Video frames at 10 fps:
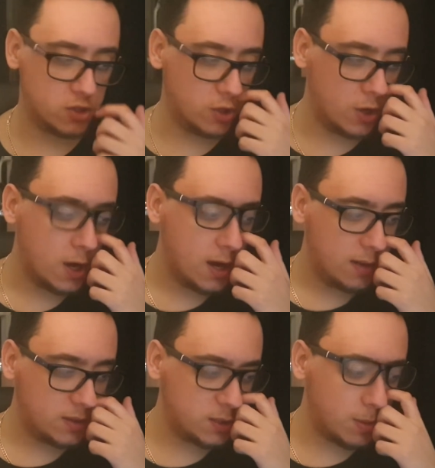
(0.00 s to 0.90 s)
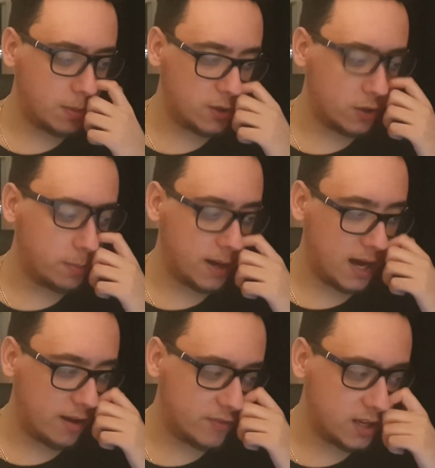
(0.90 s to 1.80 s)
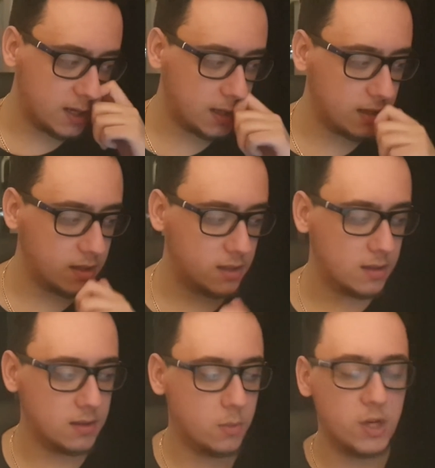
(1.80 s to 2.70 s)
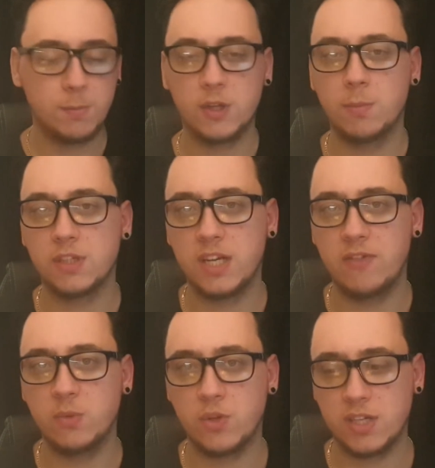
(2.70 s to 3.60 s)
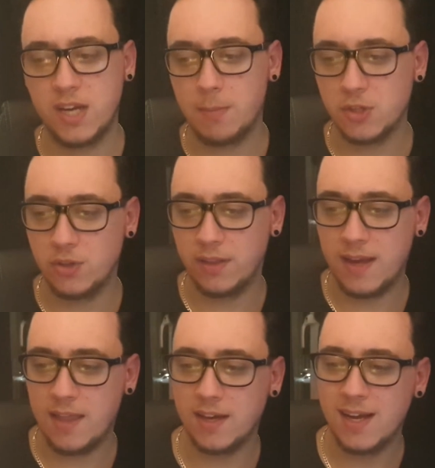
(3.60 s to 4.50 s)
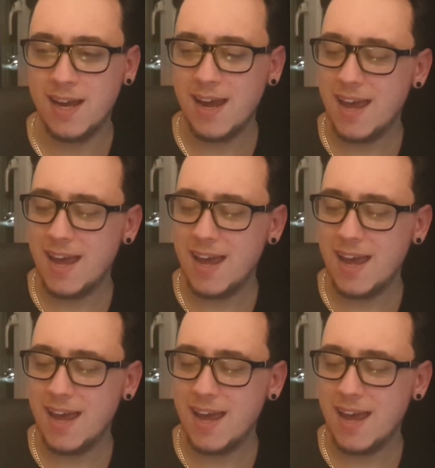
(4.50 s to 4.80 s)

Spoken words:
So this is probably the only part of the worst possible series which has an episode in there that